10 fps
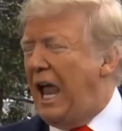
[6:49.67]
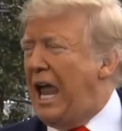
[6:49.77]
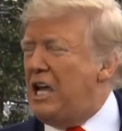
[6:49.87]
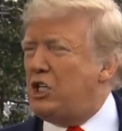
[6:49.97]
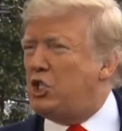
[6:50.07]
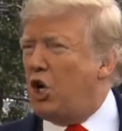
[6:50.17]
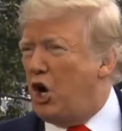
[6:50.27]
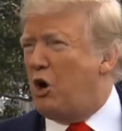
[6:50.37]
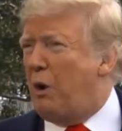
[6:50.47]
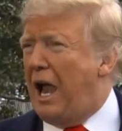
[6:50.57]
a
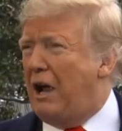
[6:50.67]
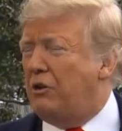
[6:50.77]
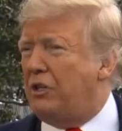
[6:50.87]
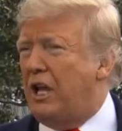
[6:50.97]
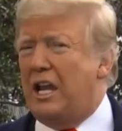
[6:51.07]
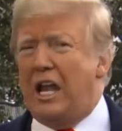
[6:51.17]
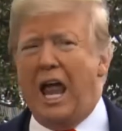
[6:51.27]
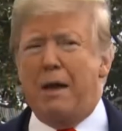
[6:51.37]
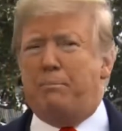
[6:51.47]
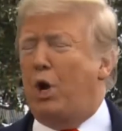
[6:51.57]
turnaround in
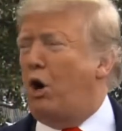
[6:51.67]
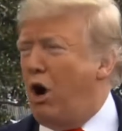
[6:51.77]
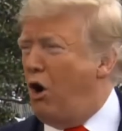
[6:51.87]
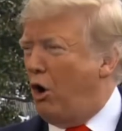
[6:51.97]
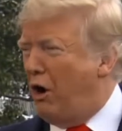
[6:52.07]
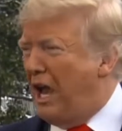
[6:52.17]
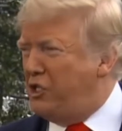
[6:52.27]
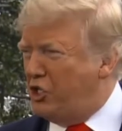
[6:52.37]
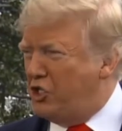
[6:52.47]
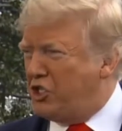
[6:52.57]
a bureau or
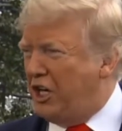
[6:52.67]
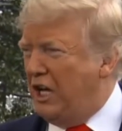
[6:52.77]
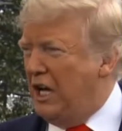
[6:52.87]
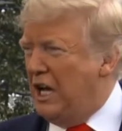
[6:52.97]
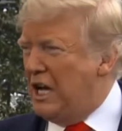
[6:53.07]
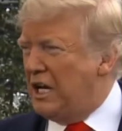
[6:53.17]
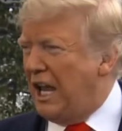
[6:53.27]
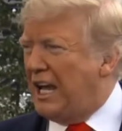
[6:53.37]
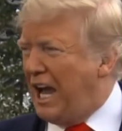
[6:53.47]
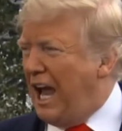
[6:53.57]
agency
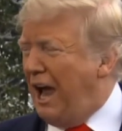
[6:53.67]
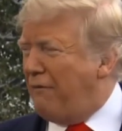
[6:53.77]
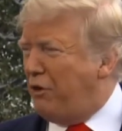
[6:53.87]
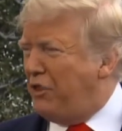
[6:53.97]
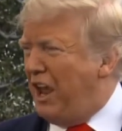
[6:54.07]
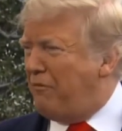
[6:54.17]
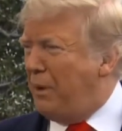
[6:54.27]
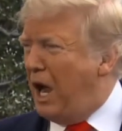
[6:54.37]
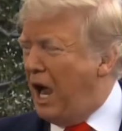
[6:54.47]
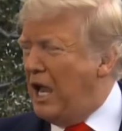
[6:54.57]
like I have with the
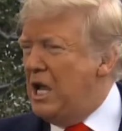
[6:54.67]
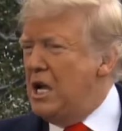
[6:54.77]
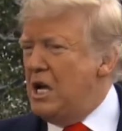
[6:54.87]
FBI.